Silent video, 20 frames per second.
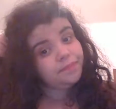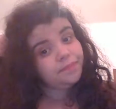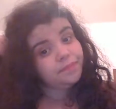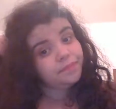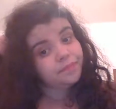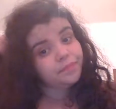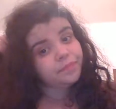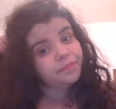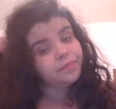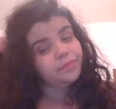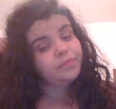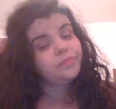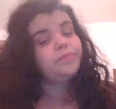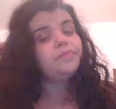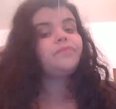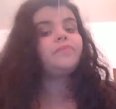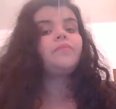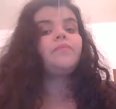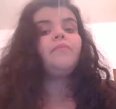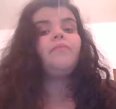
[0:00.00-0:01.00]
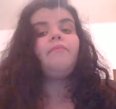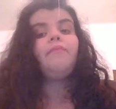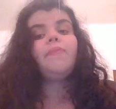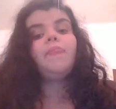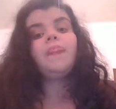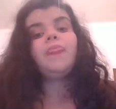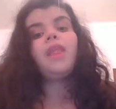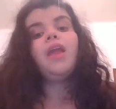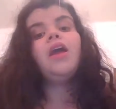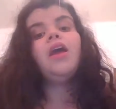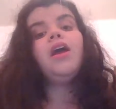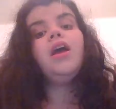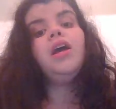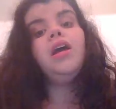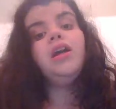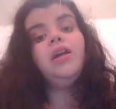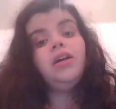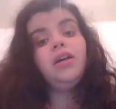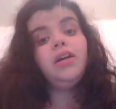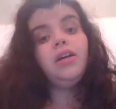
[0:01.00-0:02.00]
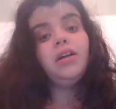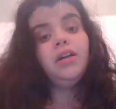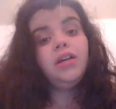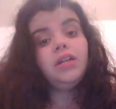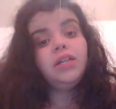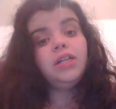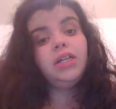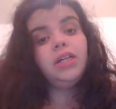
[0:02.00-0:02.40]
Nobody speaks.